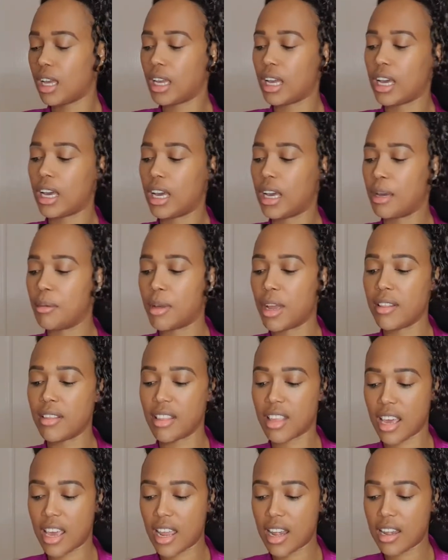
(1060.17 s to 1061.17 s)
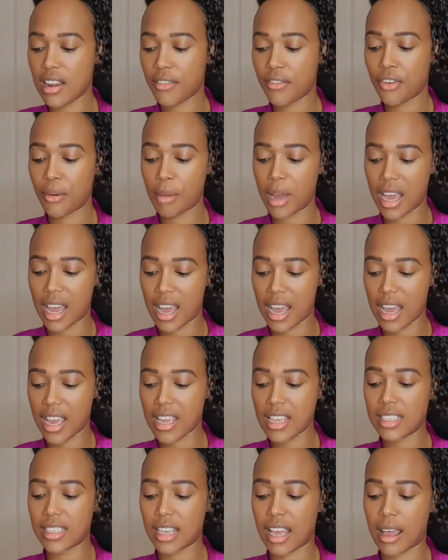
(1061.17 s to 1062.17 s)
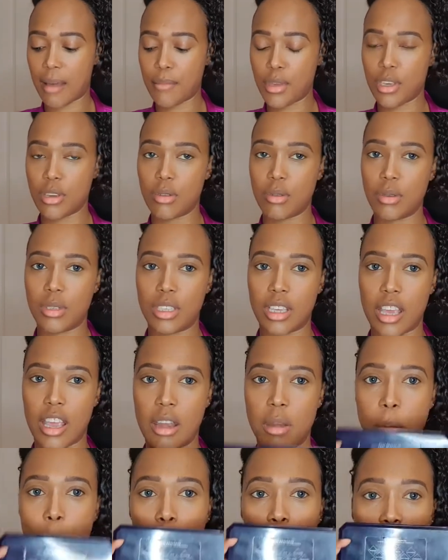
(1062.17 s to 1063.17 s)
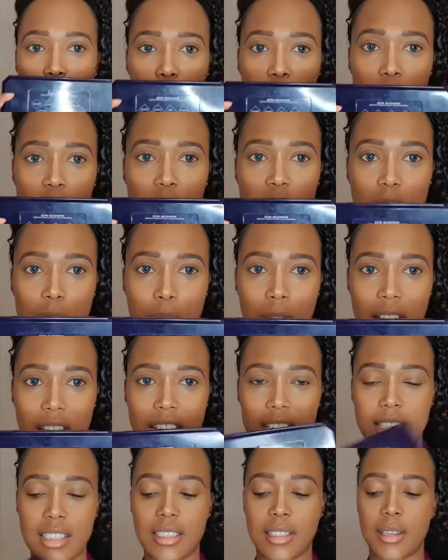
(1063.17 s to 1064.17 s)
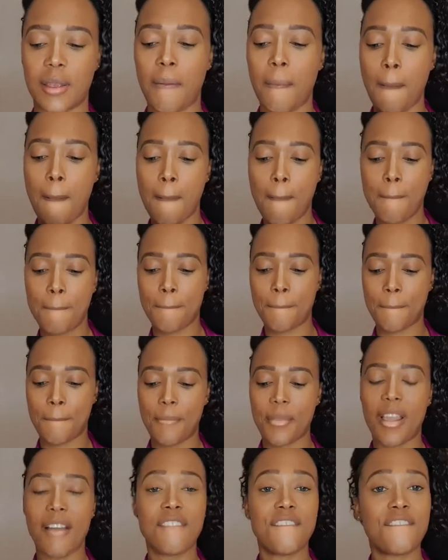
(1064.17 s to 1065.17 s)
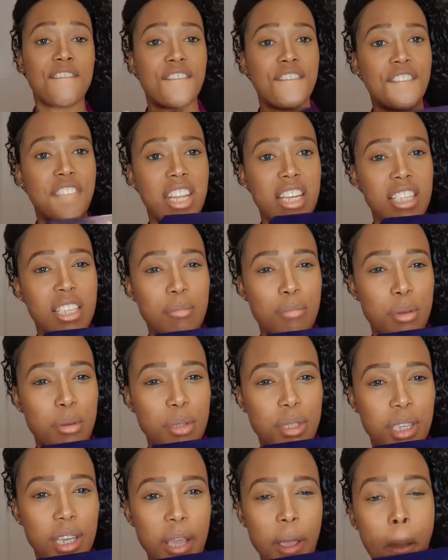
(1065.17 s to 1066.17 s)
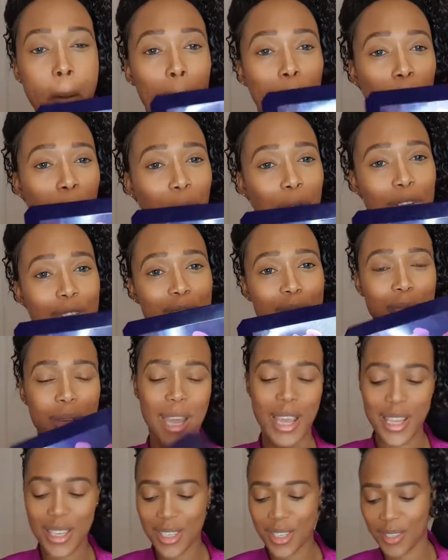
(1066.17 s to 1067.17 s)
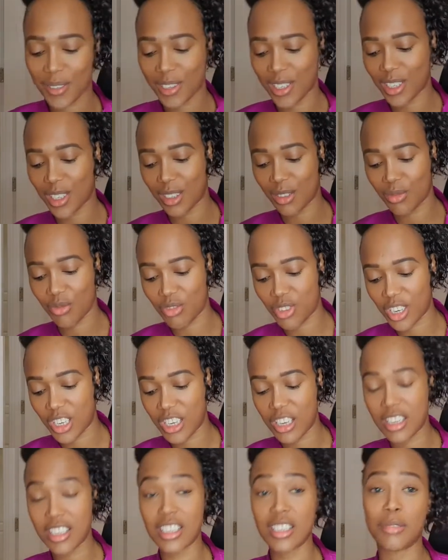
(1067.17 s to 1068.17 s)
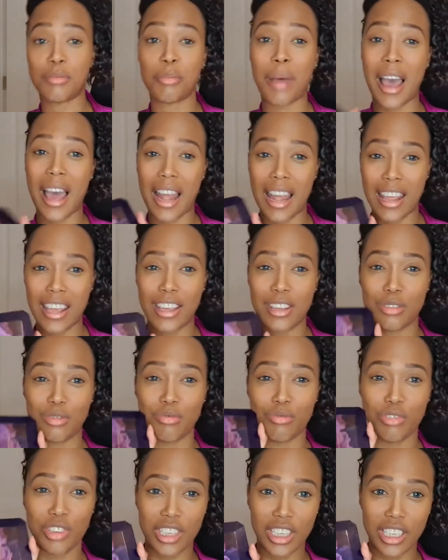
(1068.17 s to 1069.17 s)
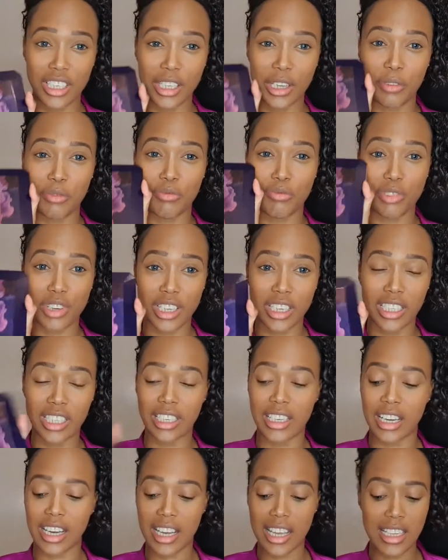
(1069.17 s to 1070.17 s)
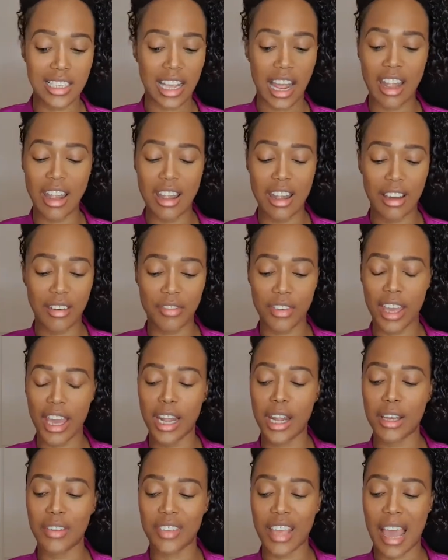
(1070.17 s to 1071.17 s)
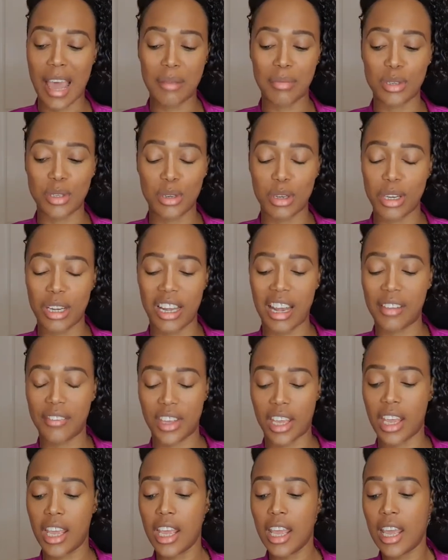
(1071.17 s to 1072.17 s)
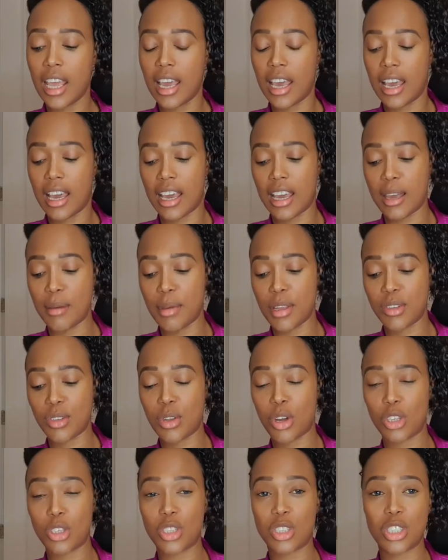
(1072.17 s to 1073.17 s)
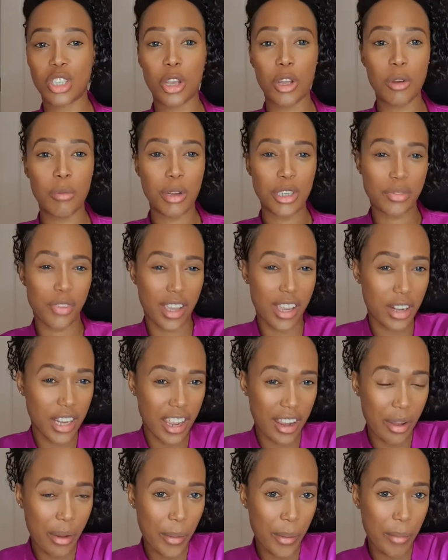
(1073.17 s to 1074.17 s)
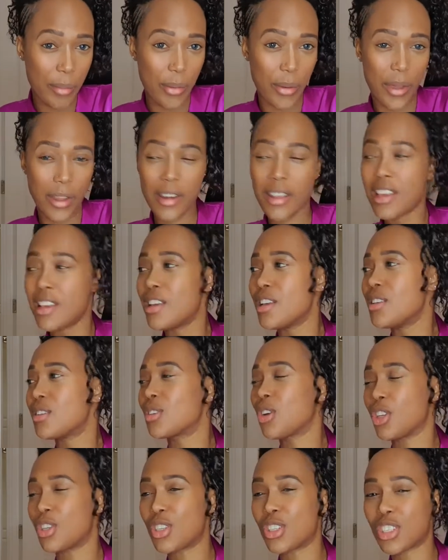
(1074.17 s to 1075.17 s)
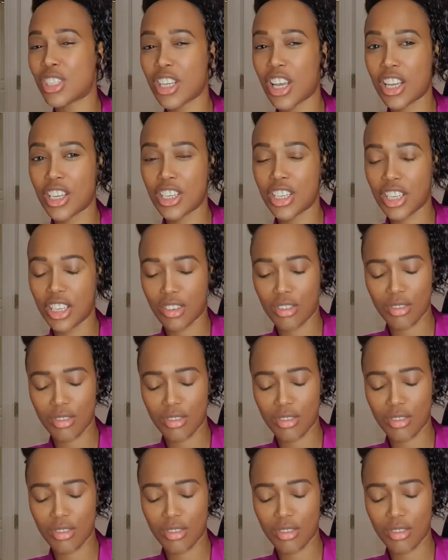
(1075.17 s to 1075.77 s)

And then for my eyes, I'm using Moroccan Spice, Fenty Beauty Moroccan Spice. This palette is really, really nice. I love it. Absolutely love it. It's got so much, if I can get it open, it's got such